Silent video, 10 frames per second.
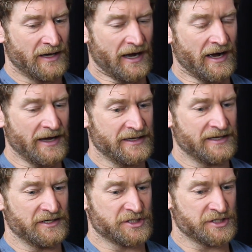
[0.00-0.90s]
I
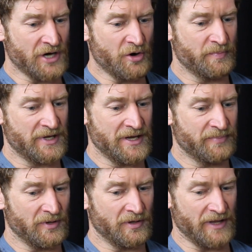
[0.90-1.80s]
can show
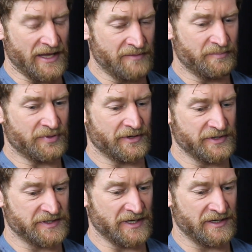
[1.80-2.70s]
people in
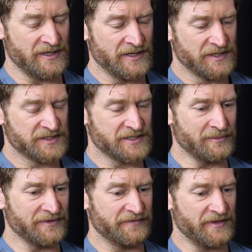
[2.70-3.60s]
person some
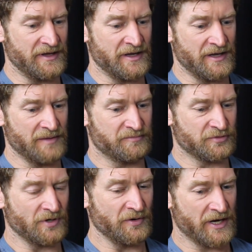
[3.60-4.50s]
of the
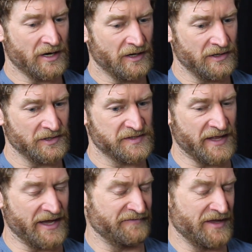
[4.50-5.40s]
protocols
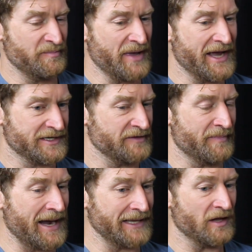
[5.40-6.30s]
that have impacted
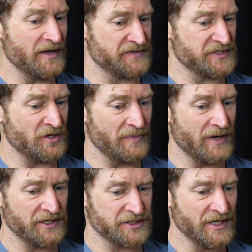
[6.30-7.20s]
my life so
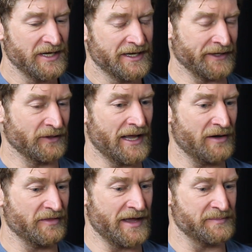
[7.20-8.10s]
much and allow
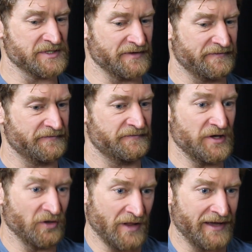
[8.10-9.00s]
them to
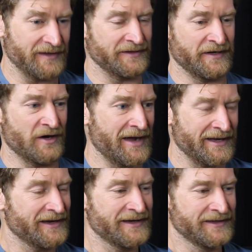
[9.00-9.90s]
feel it. You know, I
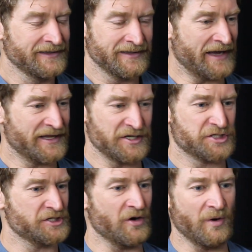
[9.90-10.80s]
I can
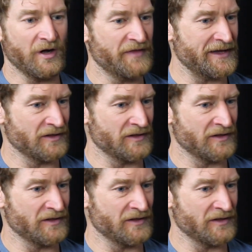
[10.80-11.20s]
show all day